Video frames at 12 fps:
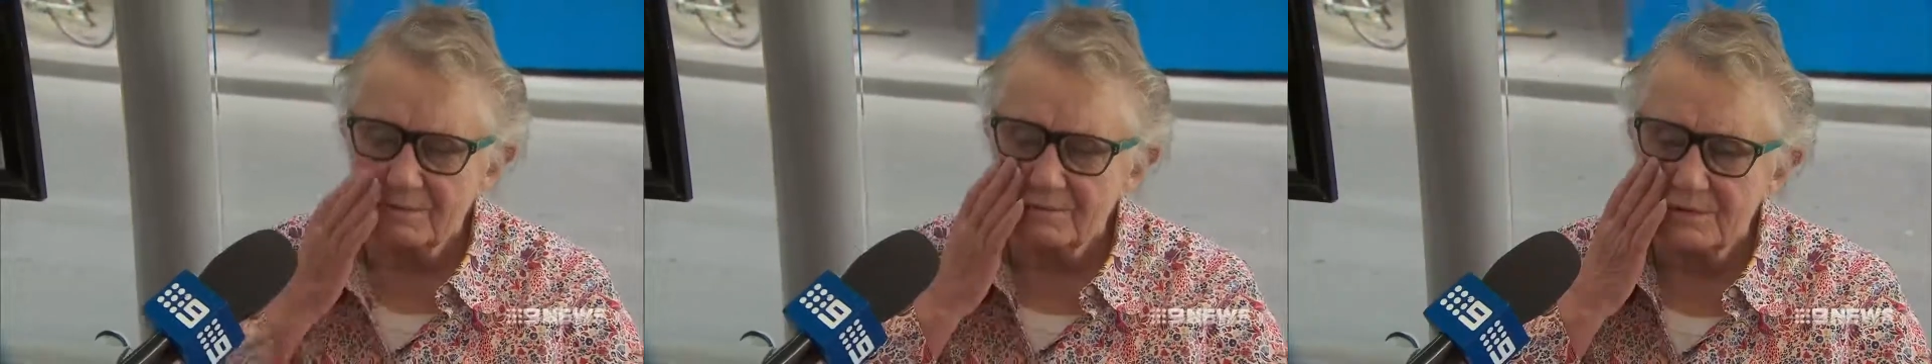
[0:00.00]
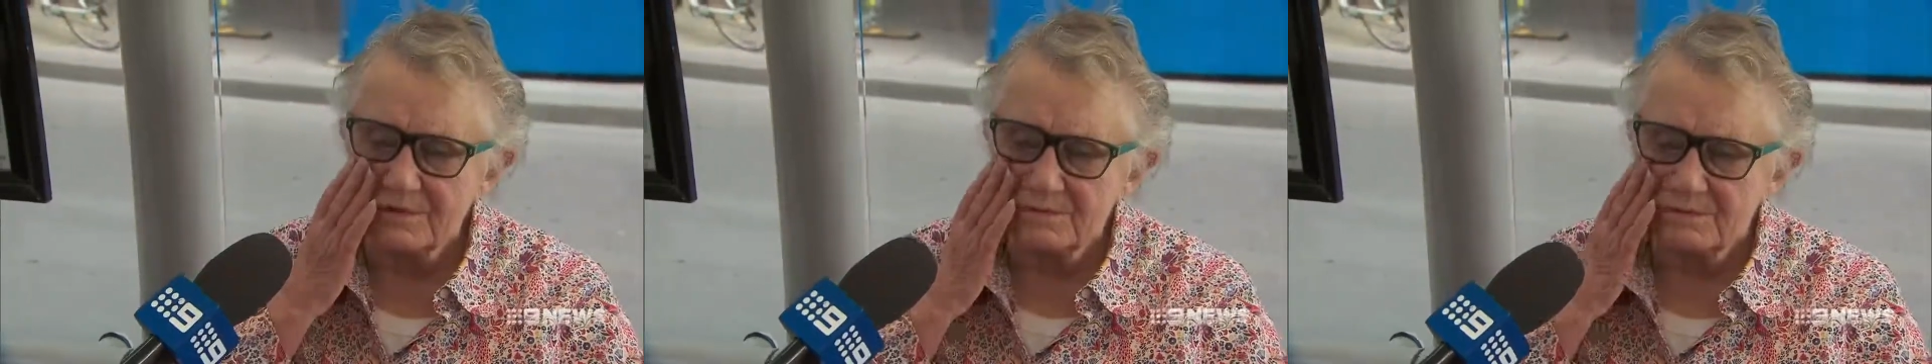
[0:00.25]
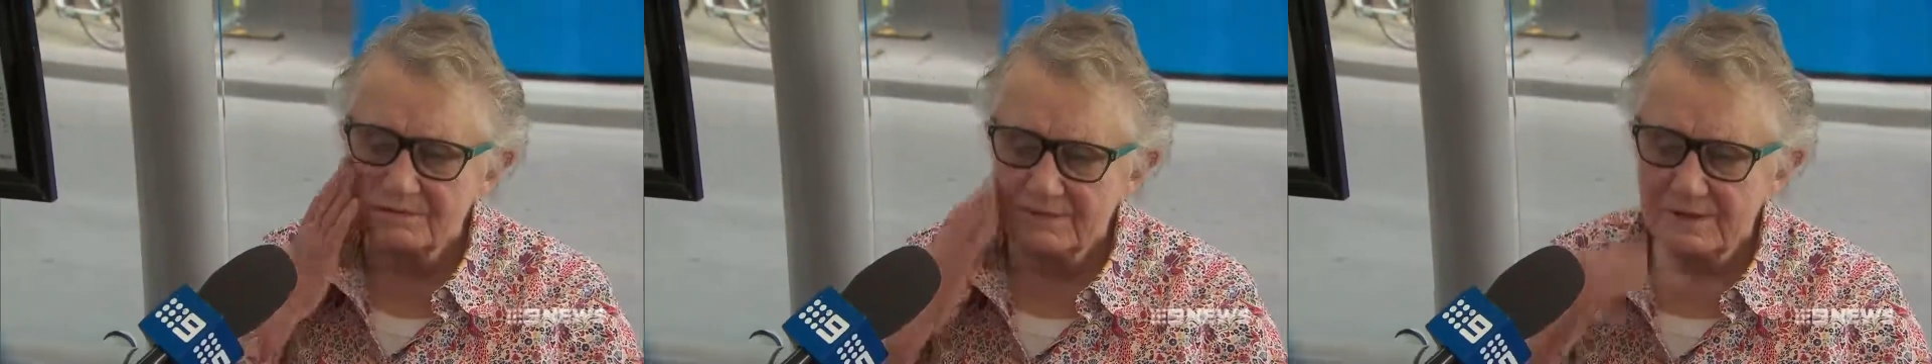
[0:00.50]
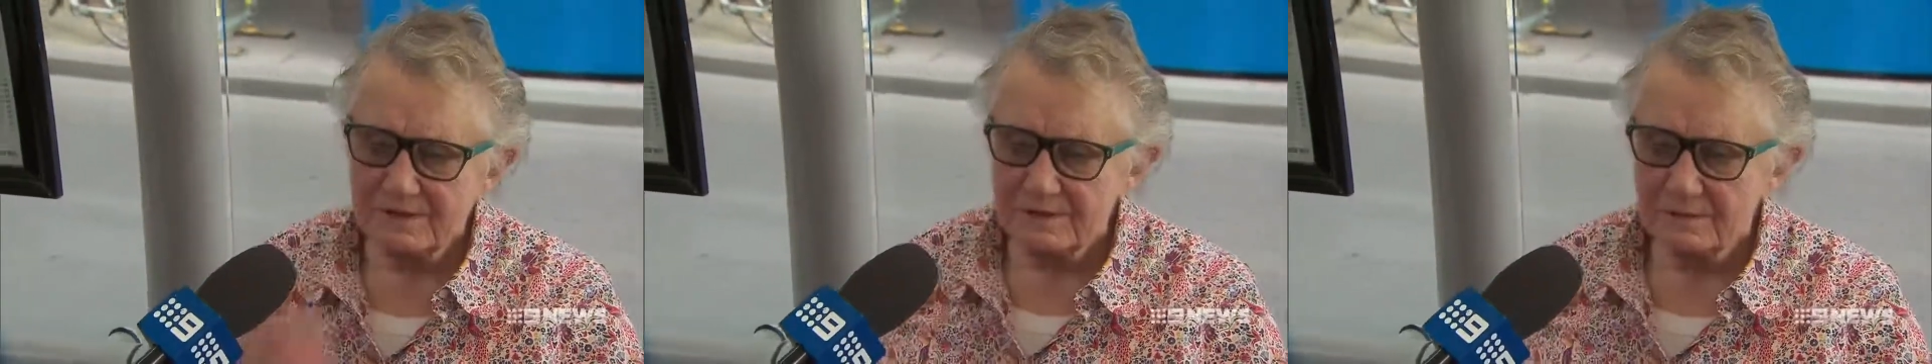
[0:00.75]
I've bruised my
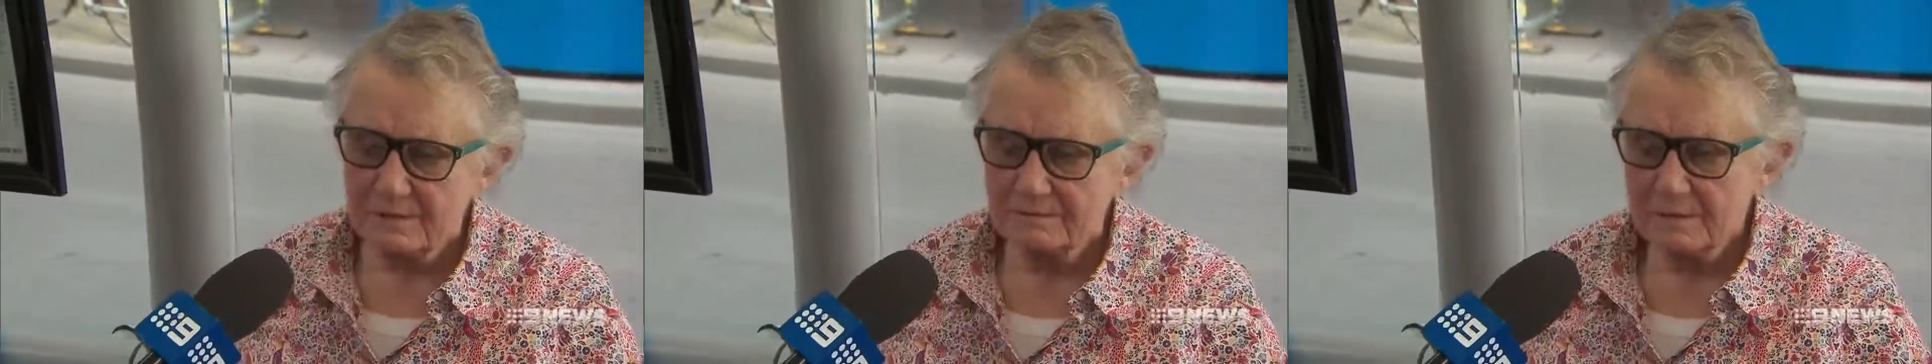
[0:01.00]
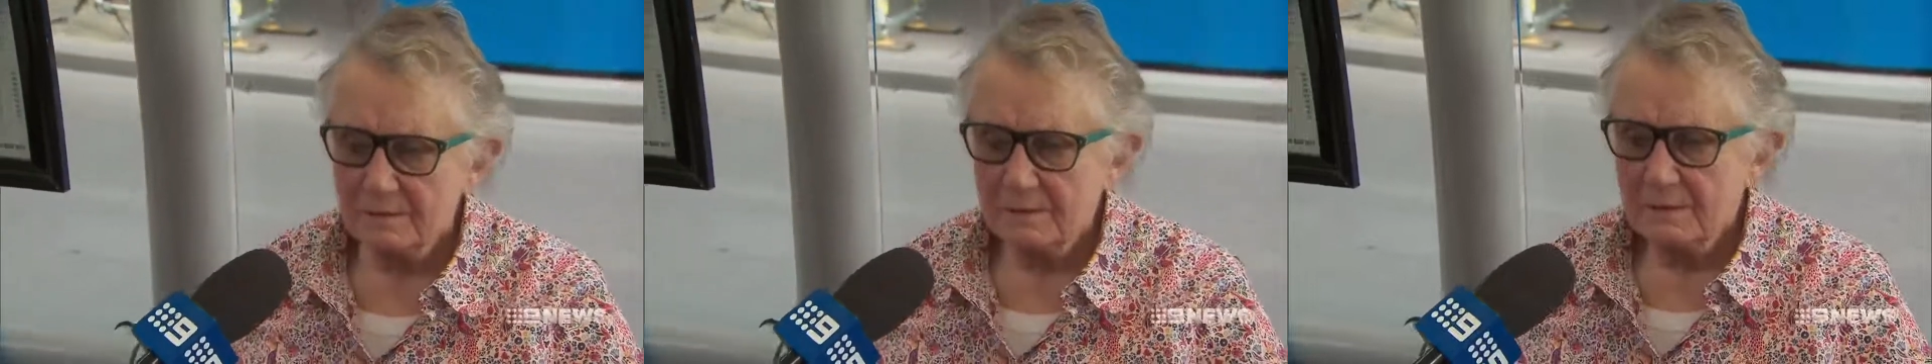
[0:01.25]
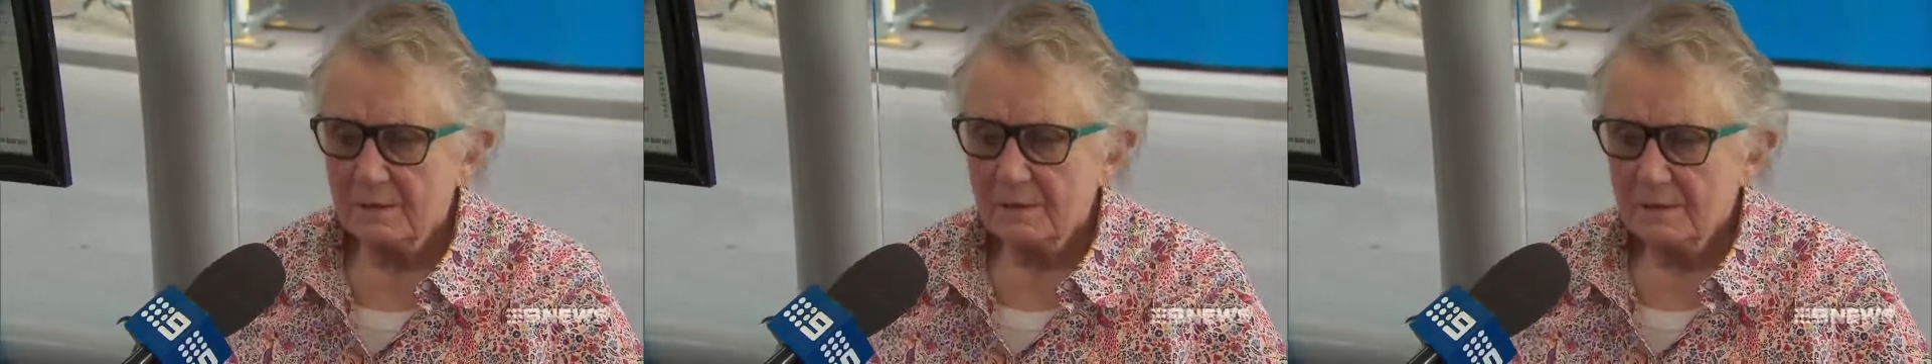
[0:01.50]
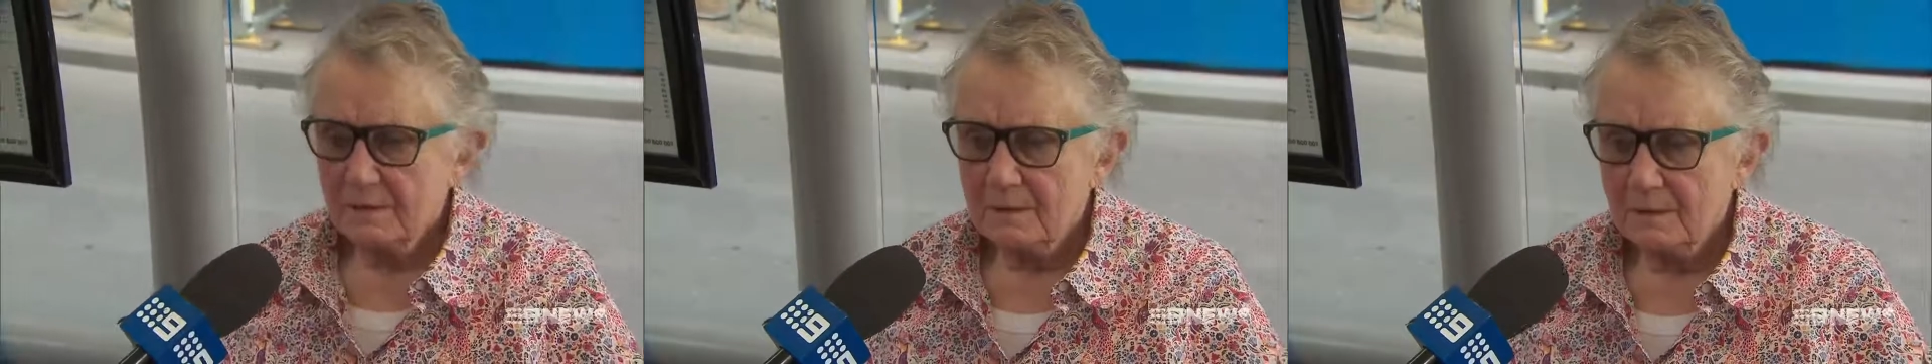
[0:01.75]
face and I've
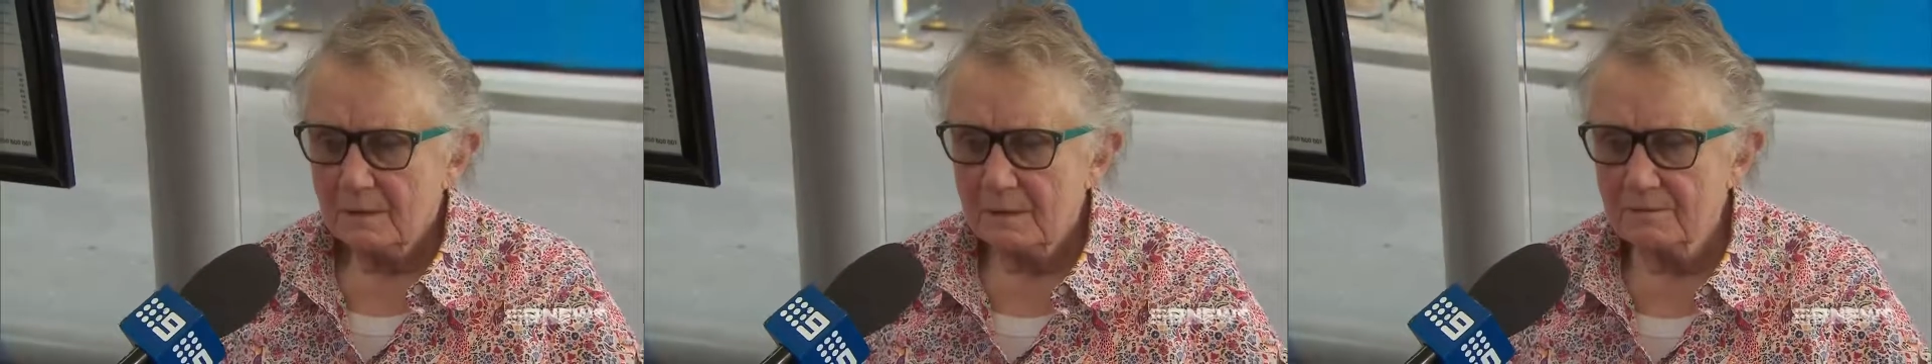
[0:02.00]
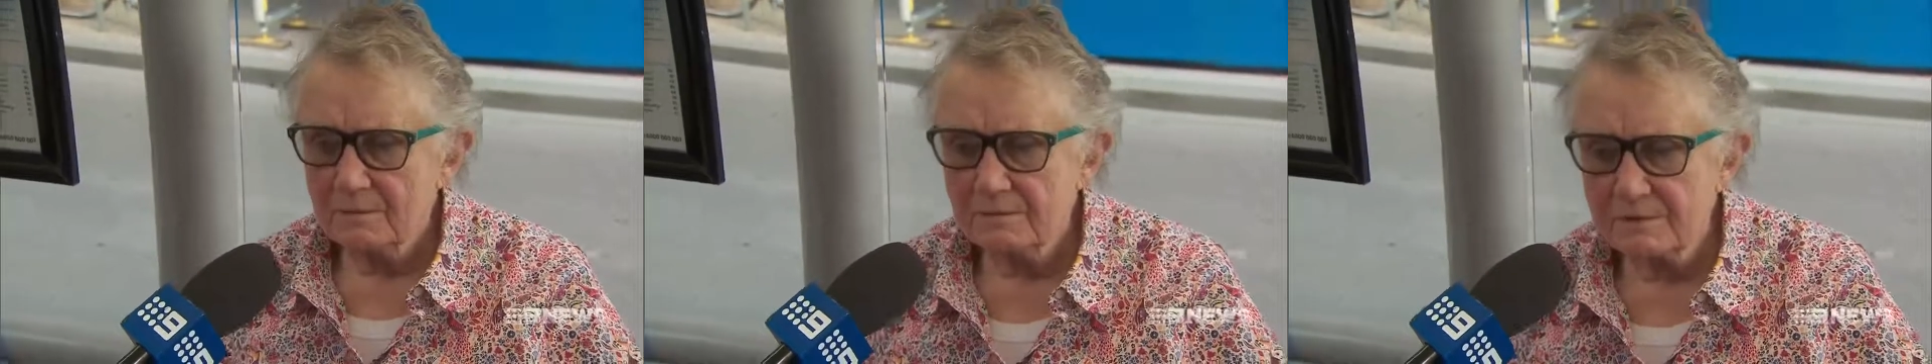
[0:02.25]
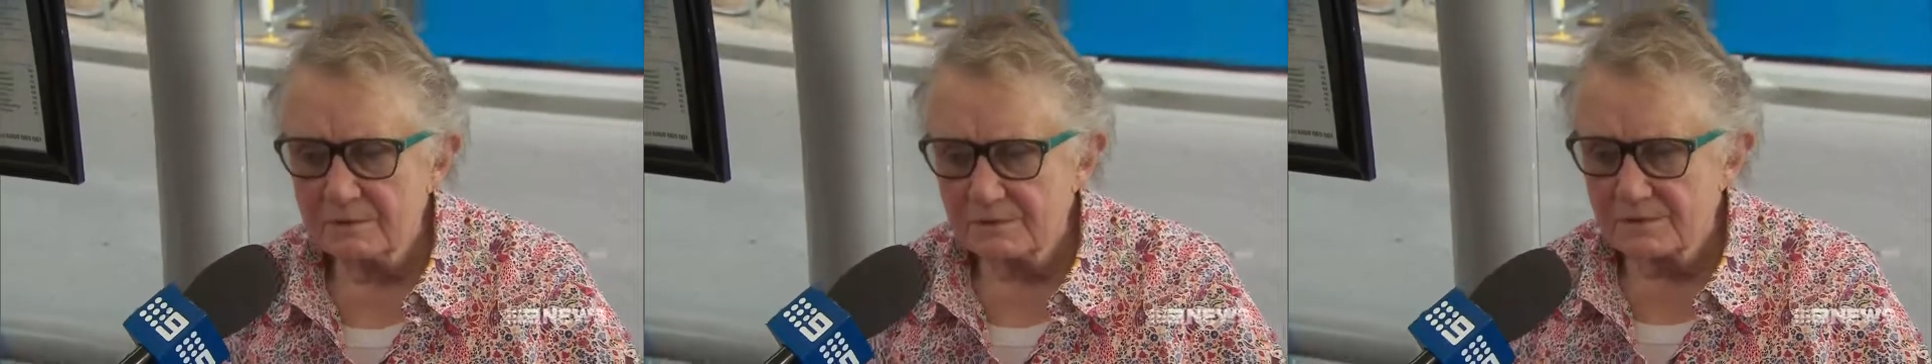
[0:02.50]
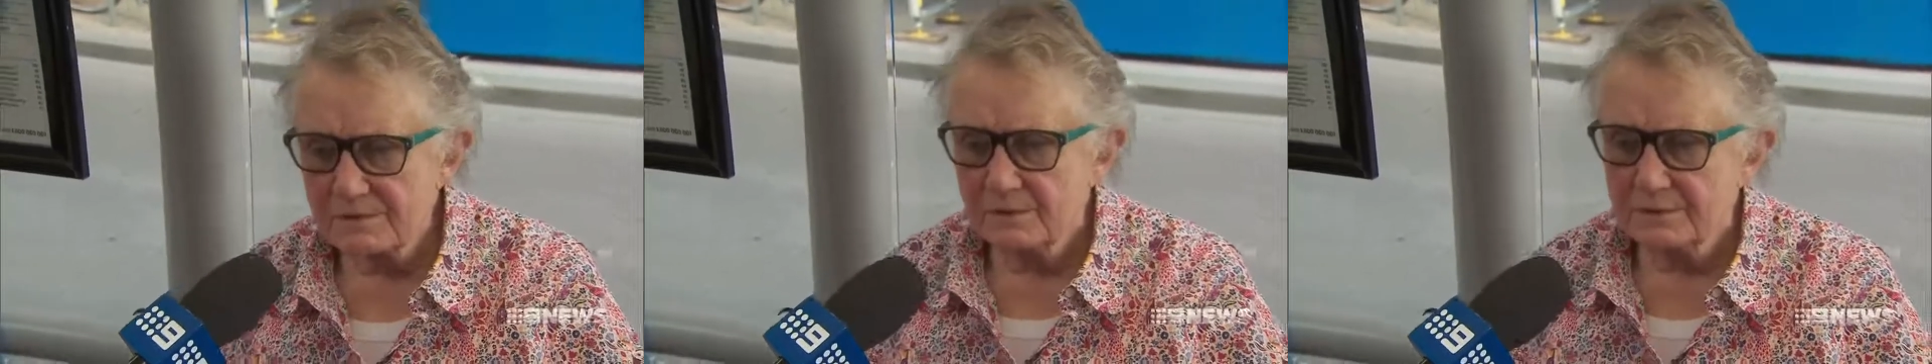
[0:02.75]
I've already got
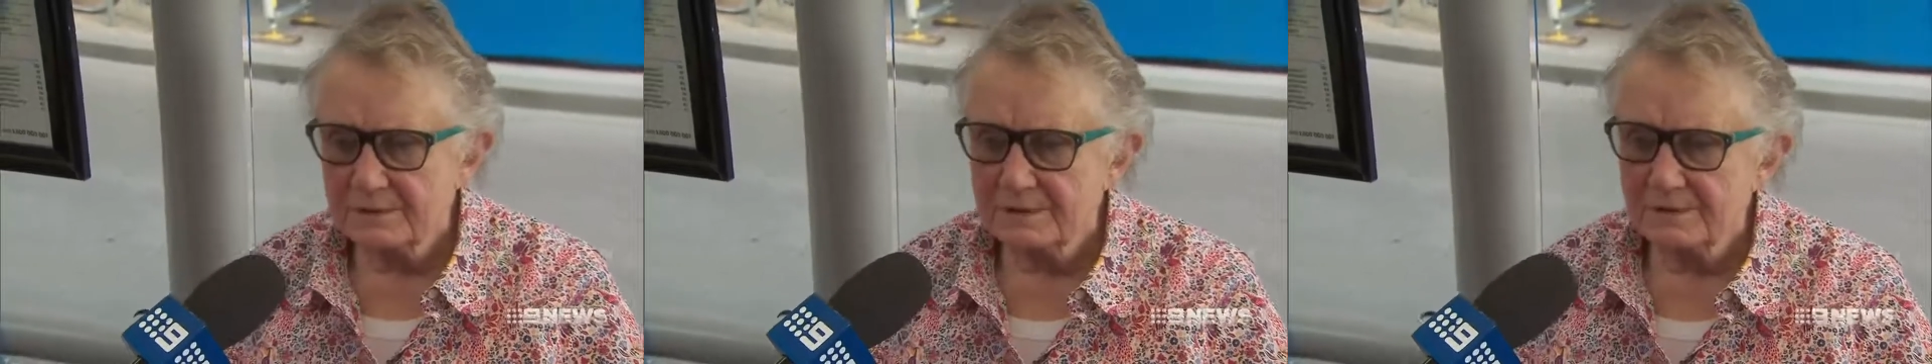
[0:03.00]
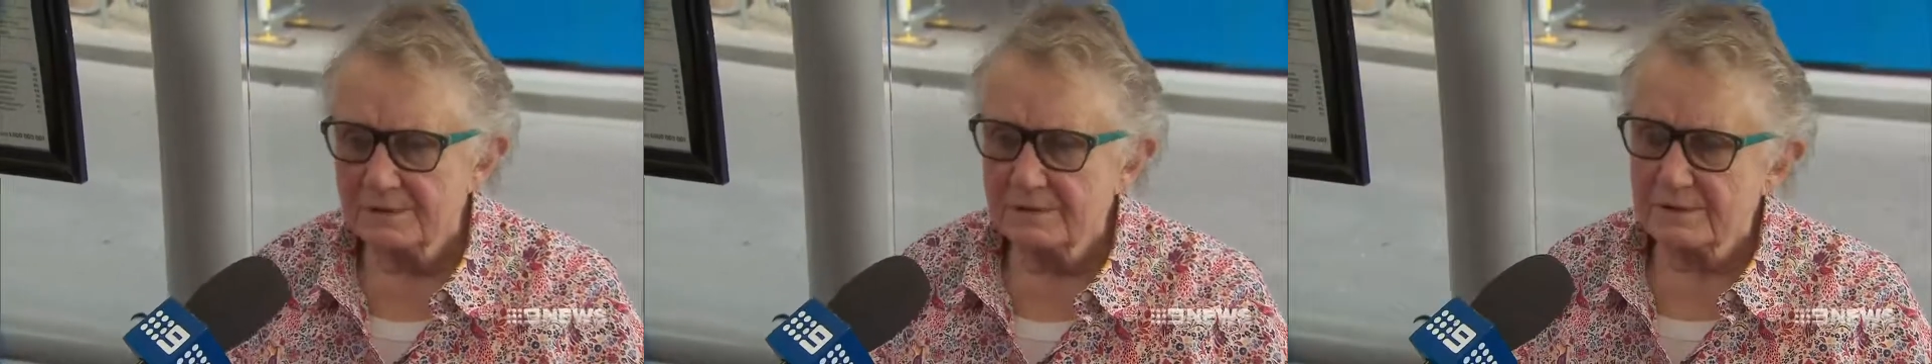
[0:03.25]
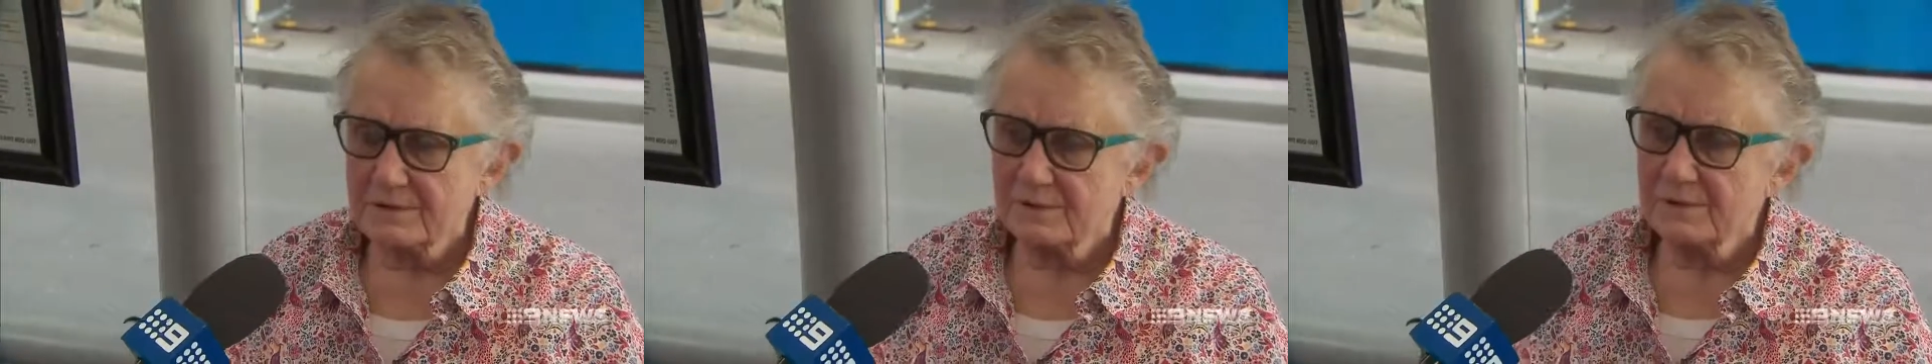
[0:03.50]
a sore knee, so that's